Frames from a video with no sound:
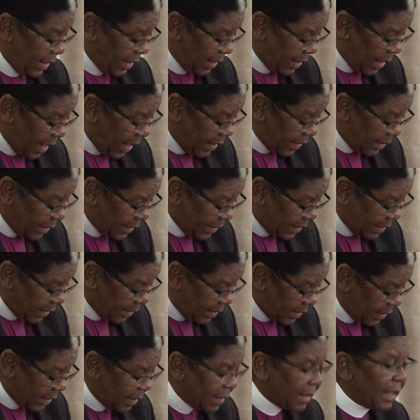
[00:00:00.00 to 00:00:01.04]
in
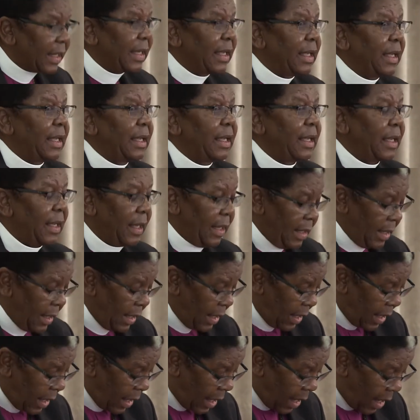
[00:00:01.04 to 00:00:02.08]

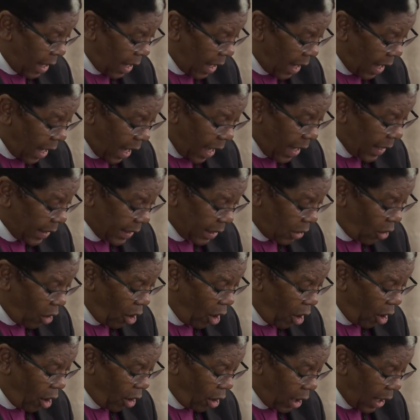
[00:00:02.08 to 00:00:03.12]
1963, I
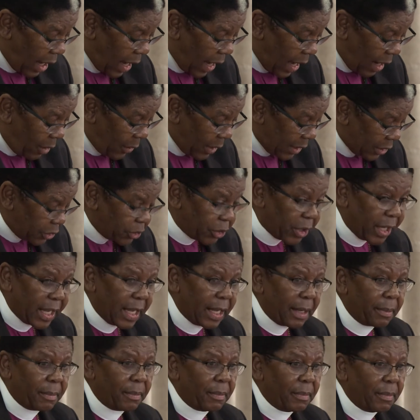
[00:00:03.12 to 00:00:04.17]
recall how a
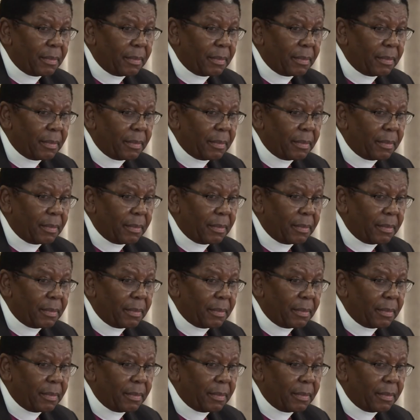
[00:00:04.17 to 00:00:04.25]
dream